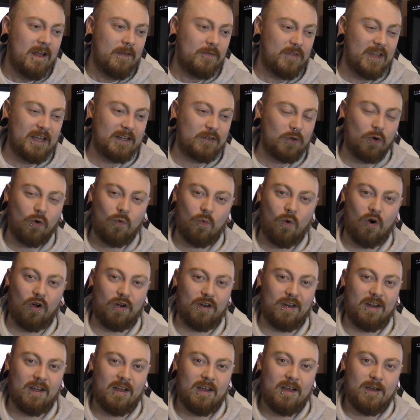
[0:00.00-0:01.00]
they don't
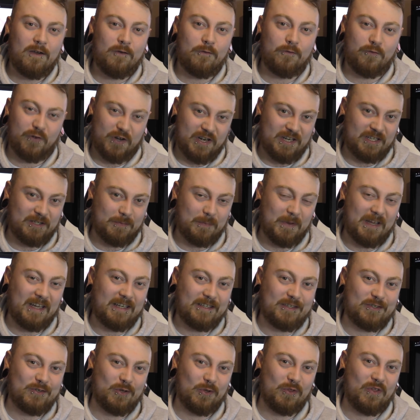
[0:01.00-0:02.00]
want free
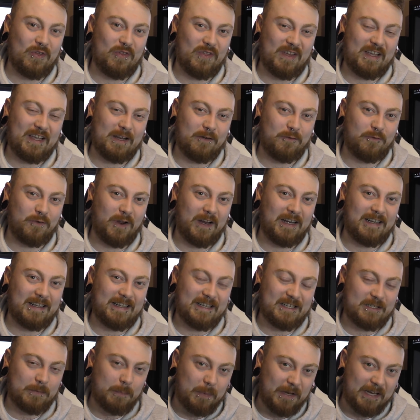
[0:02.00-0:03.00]
speech so that they can
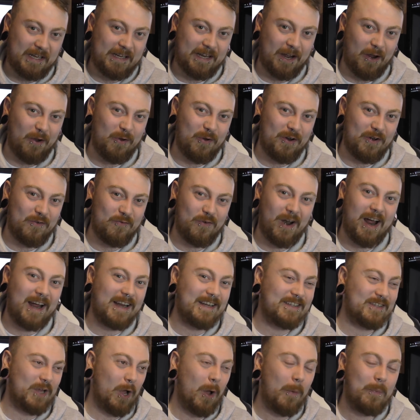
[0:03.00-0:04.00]
finally speak out and
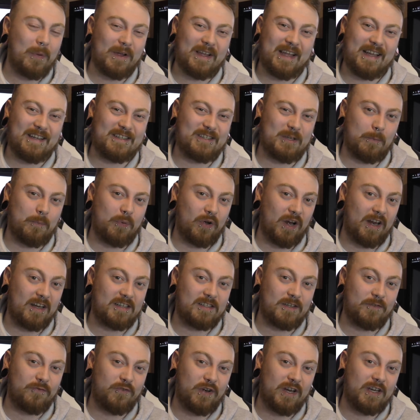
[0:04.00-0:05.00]
rise up against
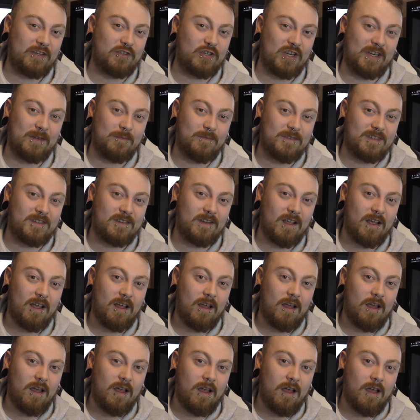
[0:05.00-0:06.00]
oppressive regimes.
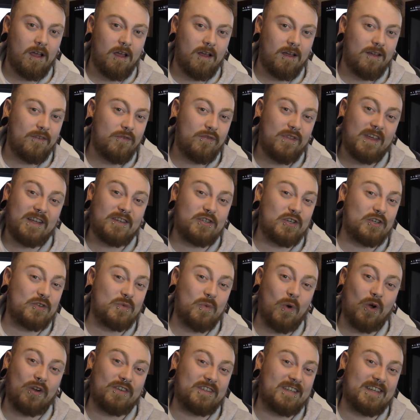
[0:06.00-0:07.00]
They just
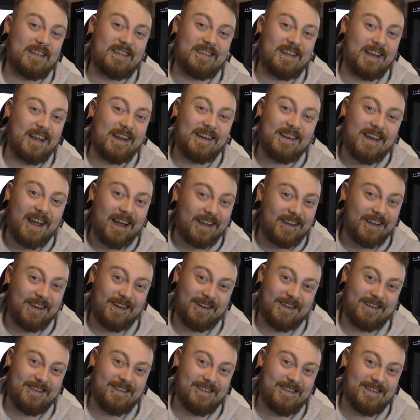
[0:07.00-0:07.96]
want to say nigger.